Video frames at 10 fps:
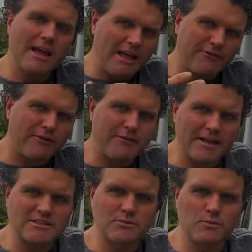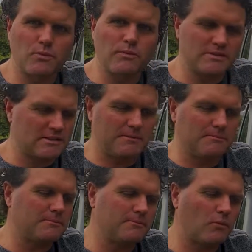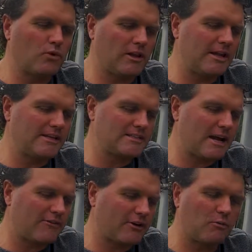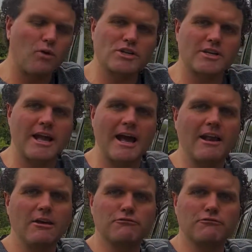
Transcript: If I found some cleaning stuff, I could wash it out,